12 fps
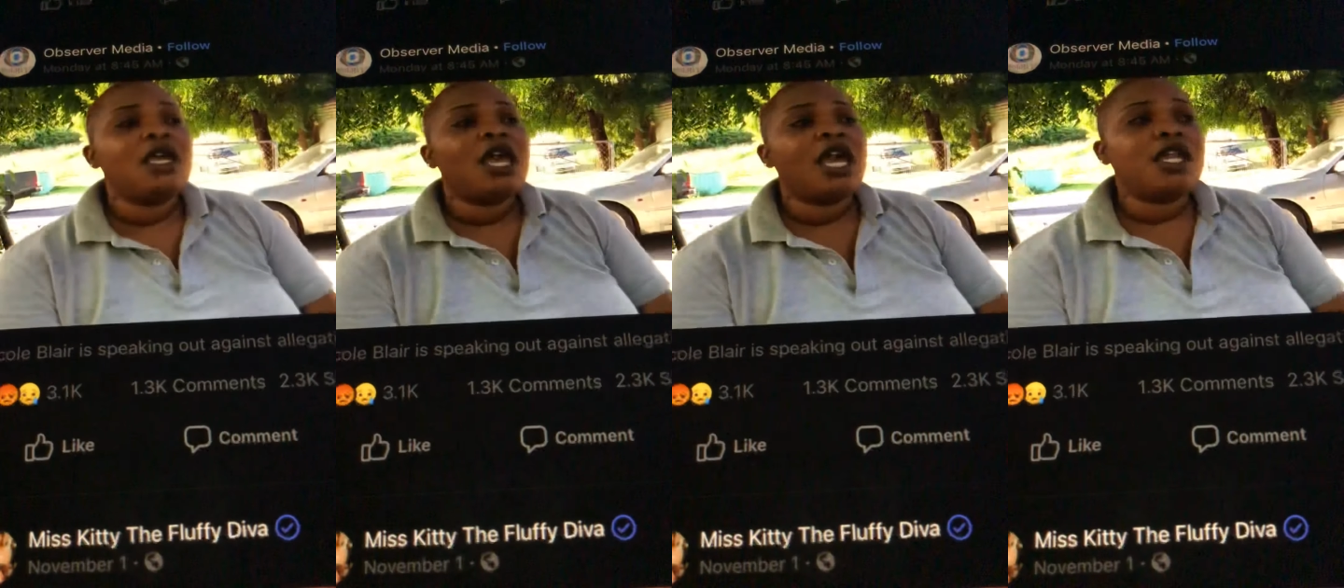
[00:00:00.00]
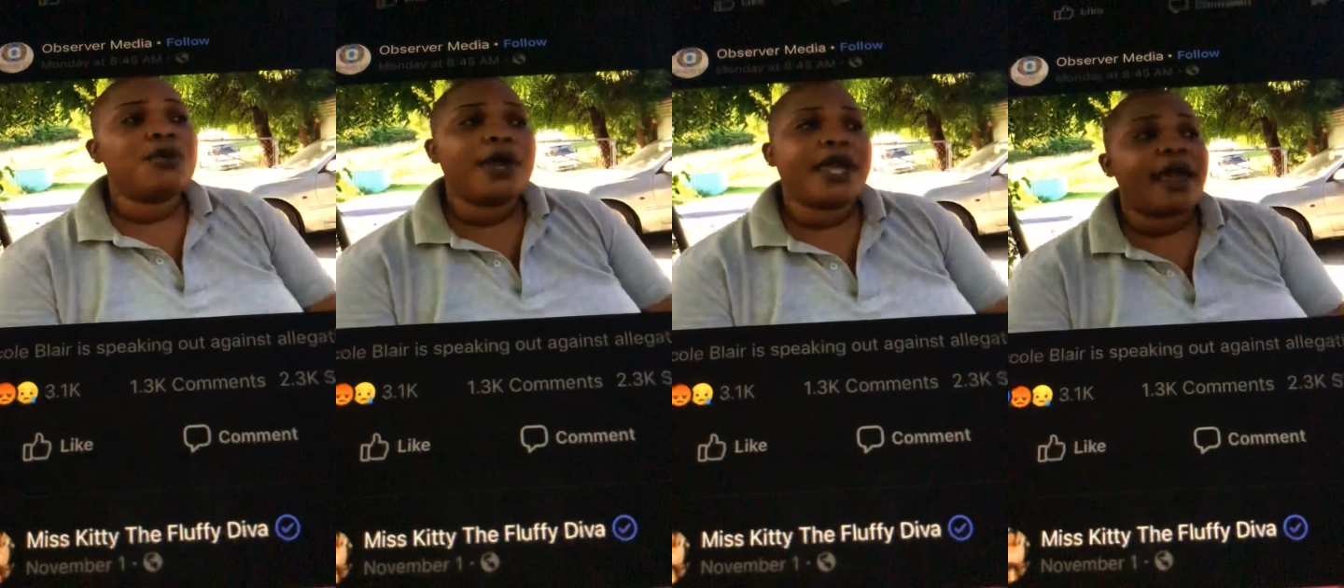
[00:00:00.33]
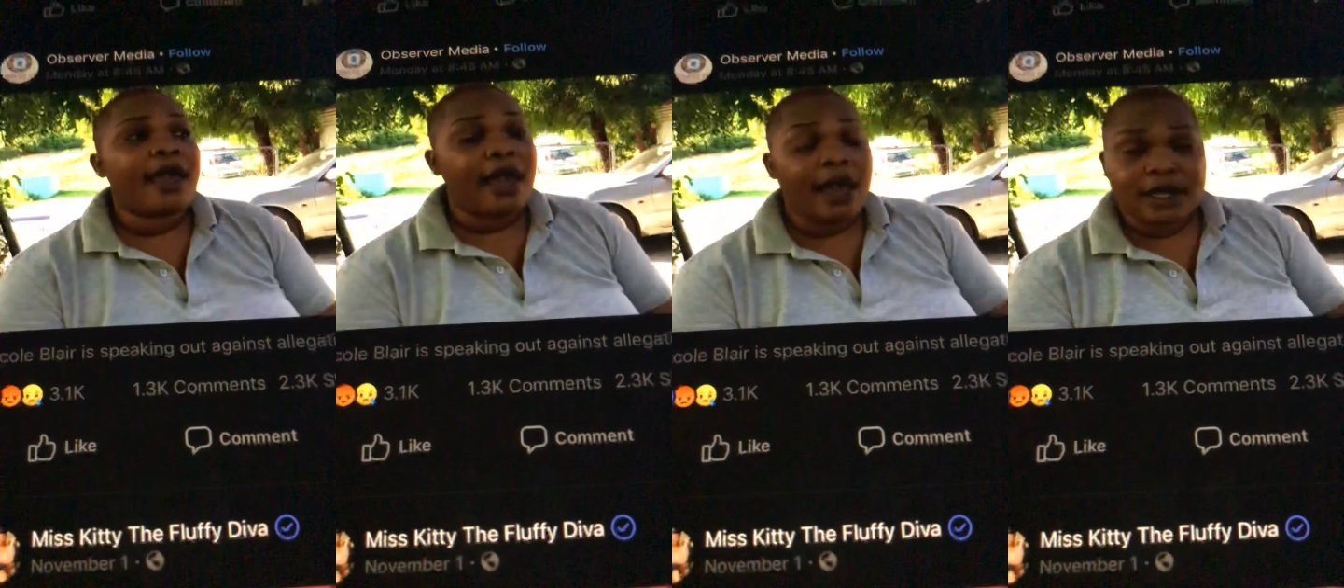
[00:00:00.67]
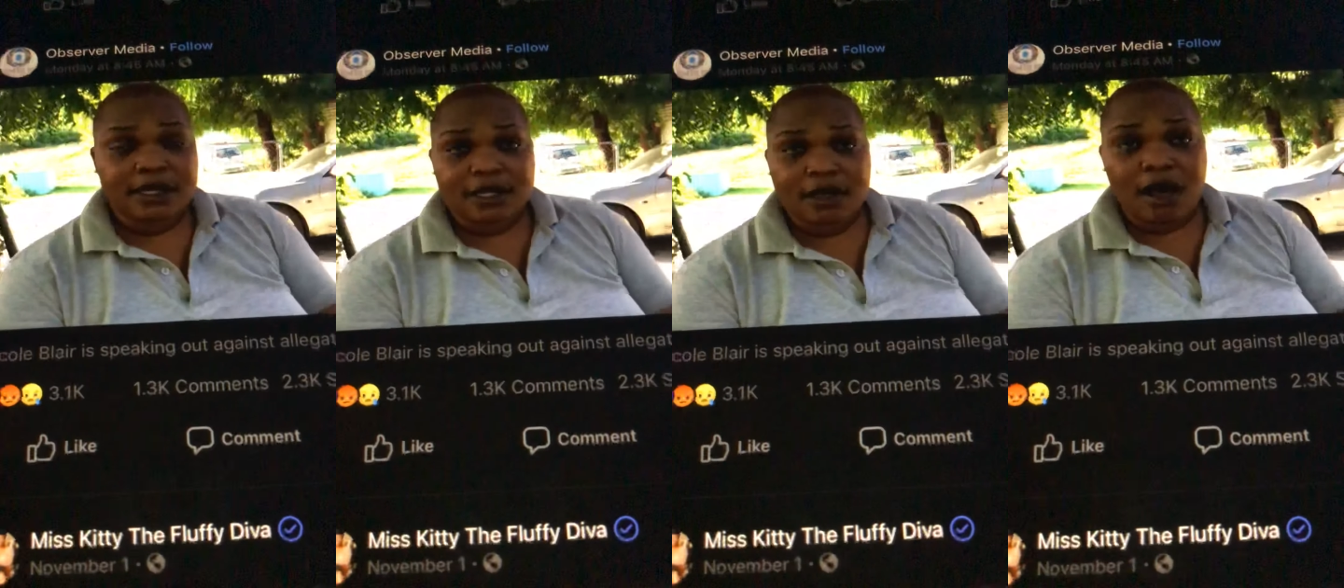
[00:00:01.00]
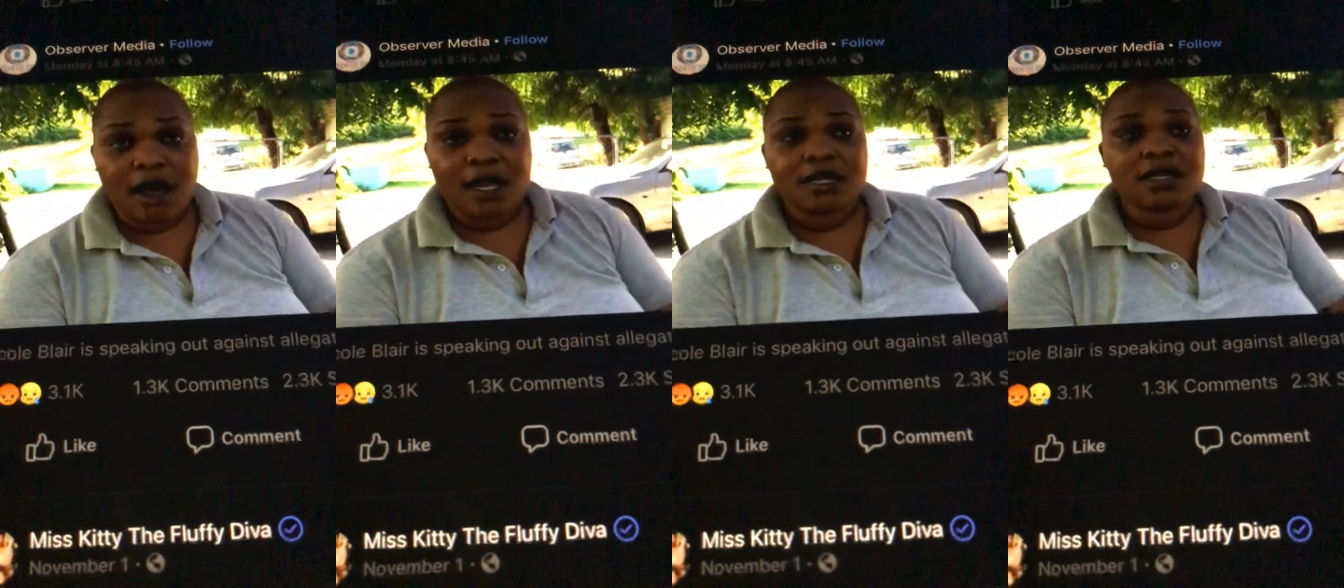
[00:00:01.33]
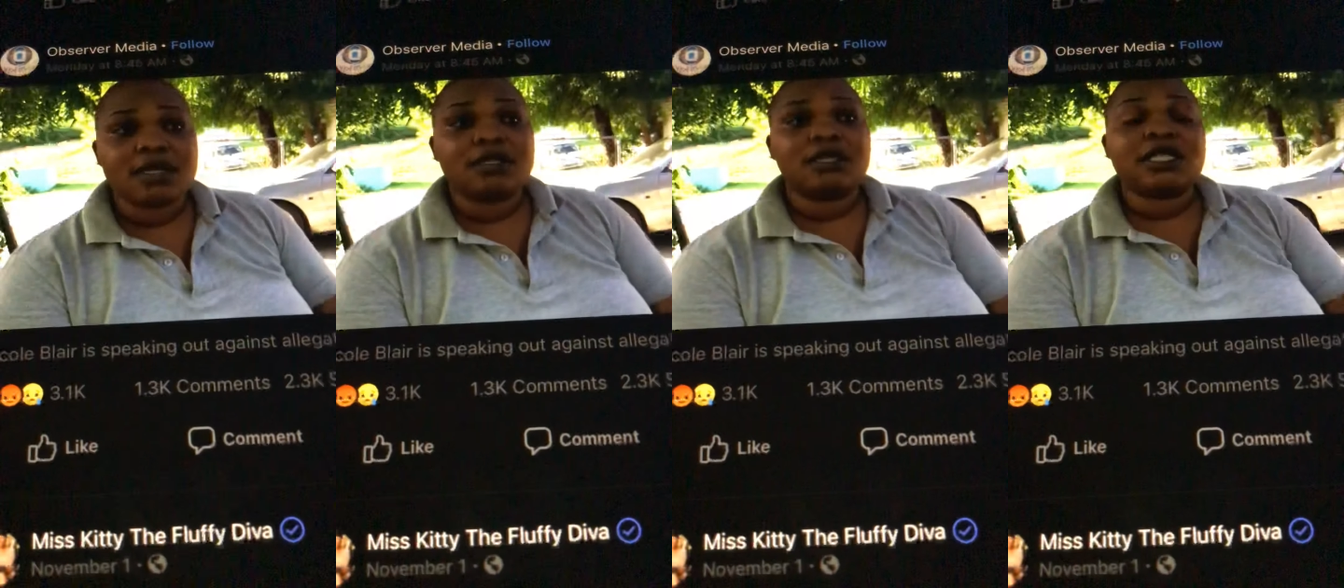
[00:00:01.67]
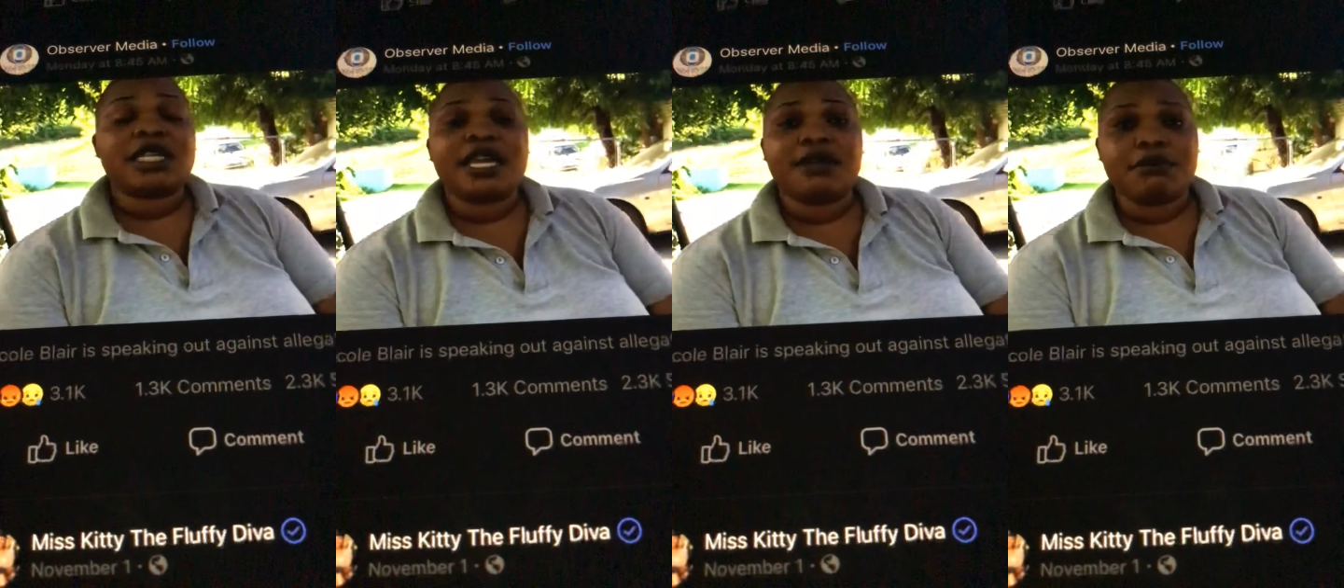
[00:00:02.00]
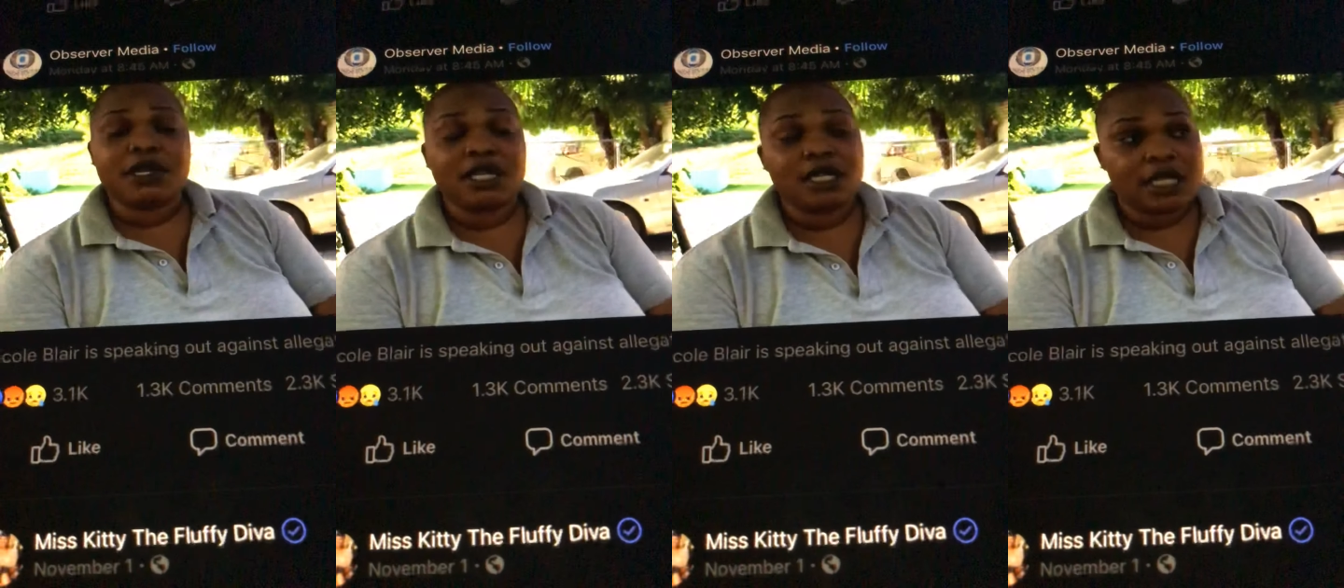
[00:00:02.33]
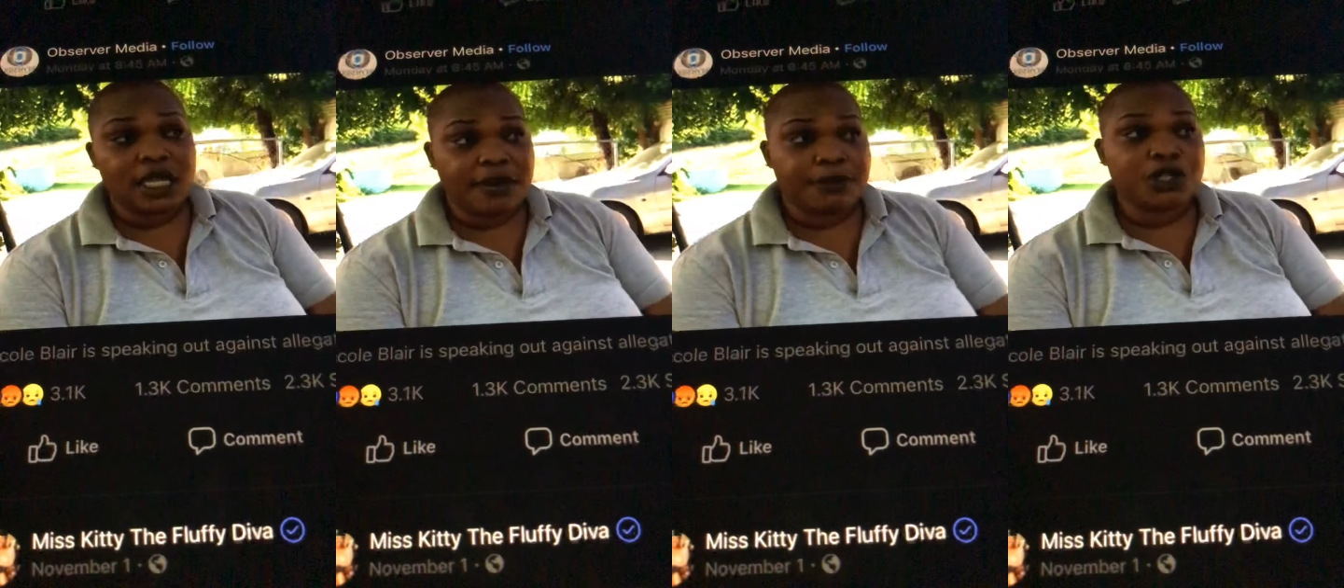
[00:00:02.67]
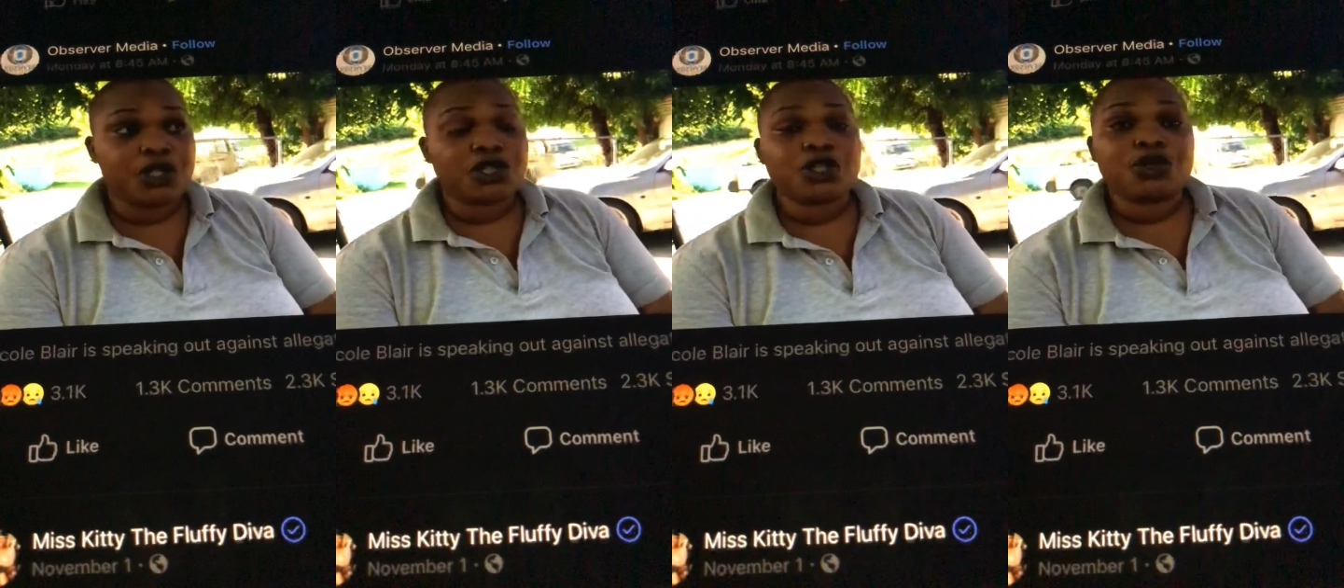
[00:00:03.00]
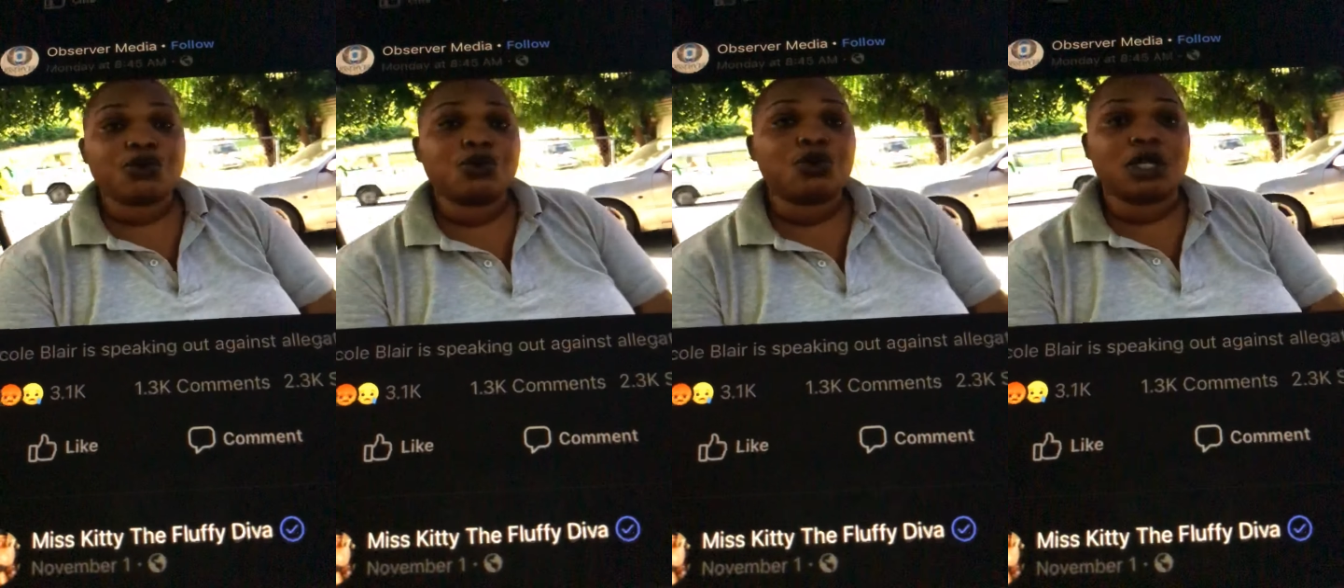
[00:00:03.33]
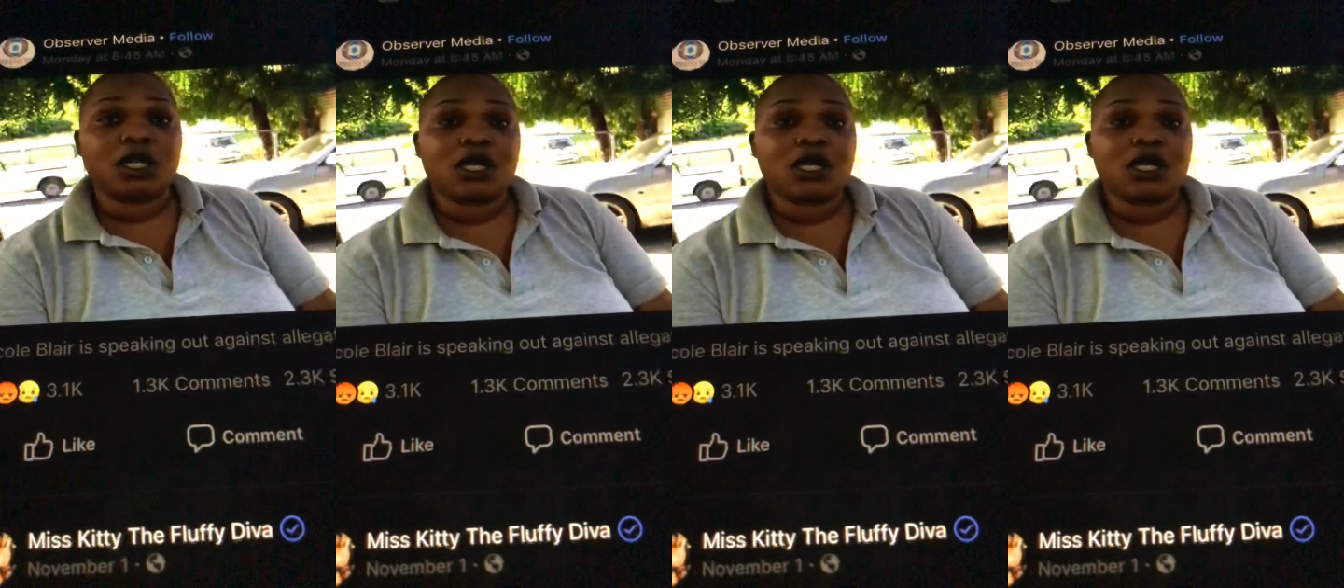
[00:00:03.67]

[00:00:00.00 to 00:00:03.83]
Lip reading: Anyway, I asked Carl to take me to the school.